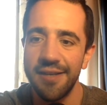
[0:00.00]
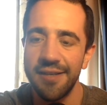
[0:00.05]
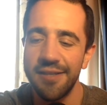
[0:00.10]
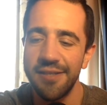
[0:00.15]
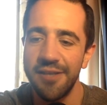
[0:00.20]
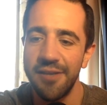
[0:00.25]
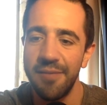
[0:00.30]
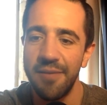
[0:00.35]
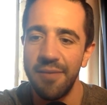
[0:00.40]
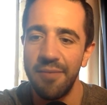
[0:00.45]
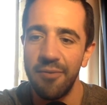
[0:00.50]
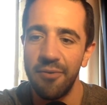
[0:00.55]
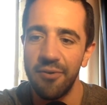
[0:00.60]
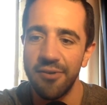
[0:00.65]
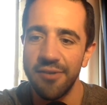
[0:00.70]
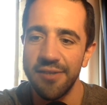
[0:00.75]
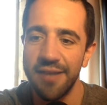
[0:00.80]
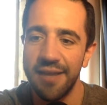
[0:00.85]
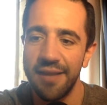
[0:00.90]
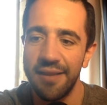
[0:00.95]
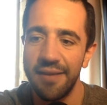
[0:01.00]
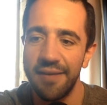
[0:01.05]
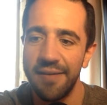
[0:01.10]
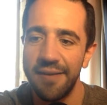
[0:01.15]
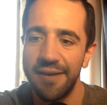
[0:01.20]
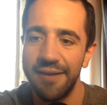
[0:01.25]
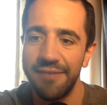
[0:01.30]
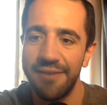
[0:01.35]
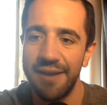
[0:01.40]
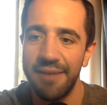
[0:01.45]
two people got together
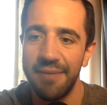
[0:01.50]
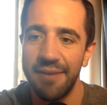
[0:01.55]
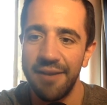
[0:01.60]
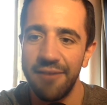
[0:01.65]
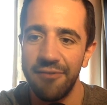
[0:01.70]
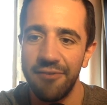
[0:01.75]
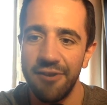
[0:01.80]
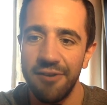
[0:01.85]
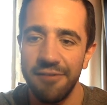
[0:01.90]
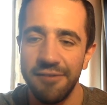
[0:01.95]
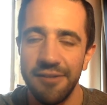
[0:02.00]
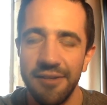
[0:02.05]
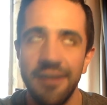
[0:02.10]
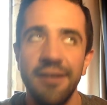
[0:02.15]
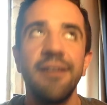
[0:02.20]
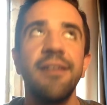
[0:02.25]
and lived happily ever after.